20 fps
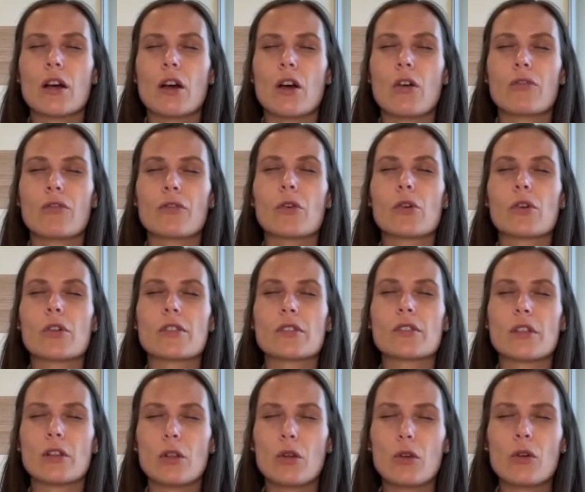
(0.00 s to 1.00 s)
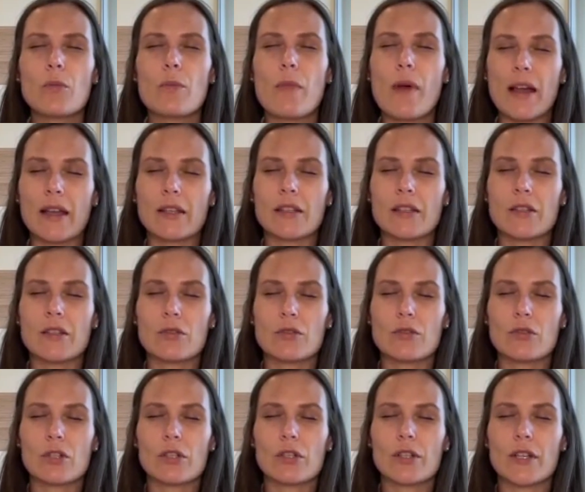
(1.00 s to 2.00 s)
of course, look back into
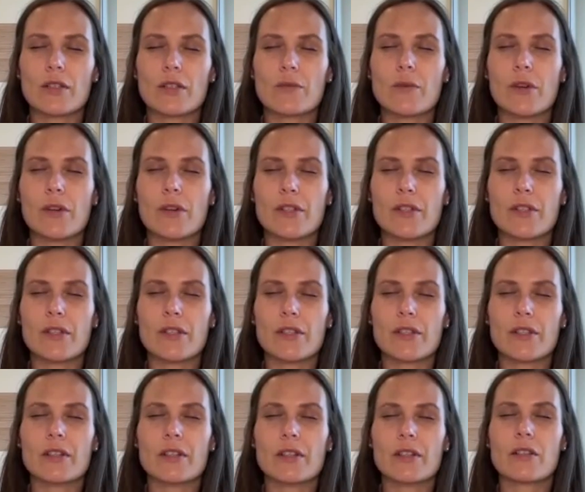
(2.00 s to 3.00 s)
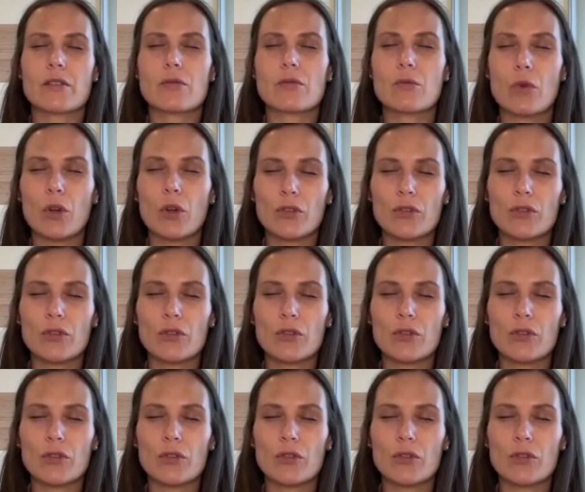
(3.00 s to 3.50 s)
certain experiences and doesn't want